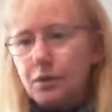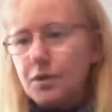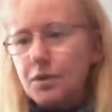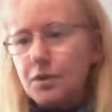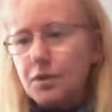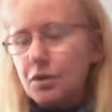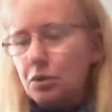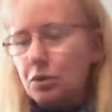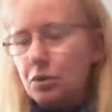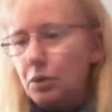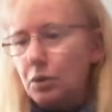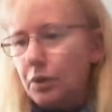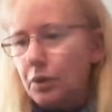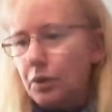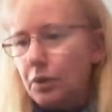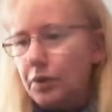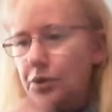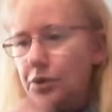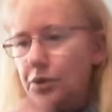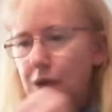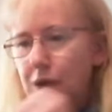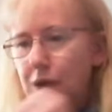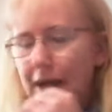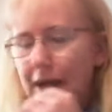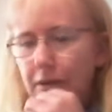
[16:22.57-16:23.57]
the school or
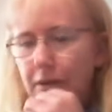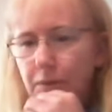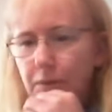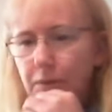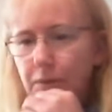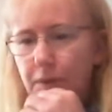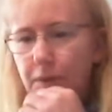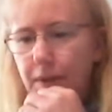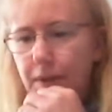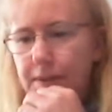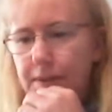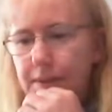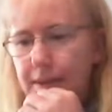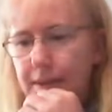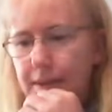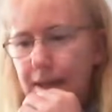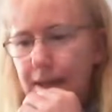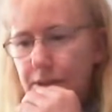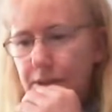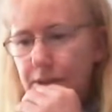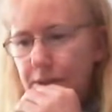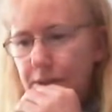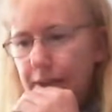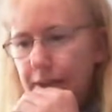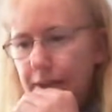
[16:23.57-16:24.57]
the training
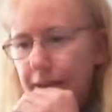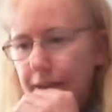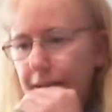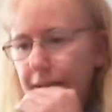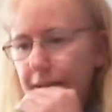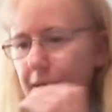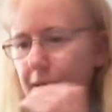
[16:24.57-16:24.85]
organisation.